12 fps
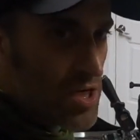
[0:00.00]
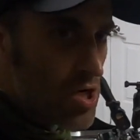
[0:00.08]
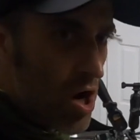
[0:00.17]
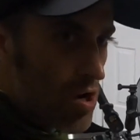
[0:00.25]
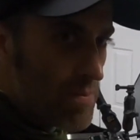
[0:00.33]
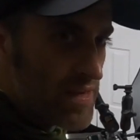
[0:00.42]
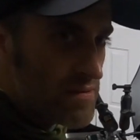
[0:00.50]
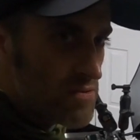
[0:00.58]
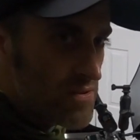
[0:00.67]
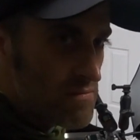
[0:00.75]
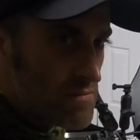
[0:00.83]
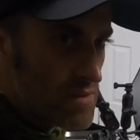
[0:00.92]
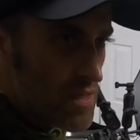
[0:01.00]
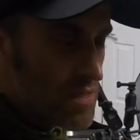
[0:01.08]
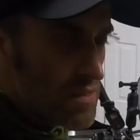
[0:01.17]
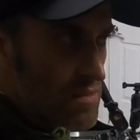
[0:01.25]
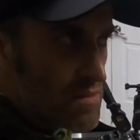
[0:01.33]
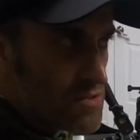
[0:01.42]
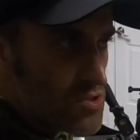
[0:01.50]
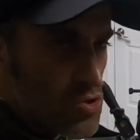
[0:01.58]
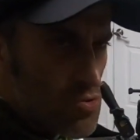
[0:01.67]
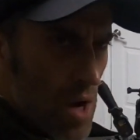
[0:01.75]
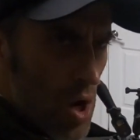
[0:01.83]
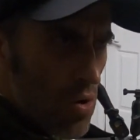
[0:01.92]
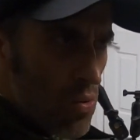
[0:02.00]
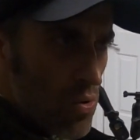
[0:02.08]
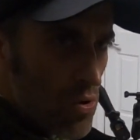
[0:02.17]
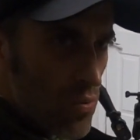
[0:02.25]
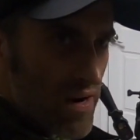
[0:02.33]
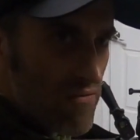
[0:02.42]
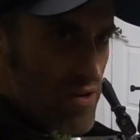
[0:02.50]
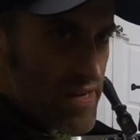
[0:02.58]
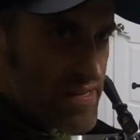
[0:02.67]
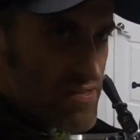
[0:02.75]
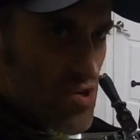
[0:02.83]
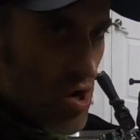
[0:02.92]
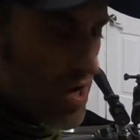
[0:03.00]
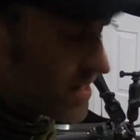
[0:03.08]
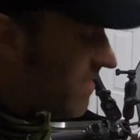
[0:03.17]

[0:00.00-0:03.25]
a Garmin Zumo or whatever it is on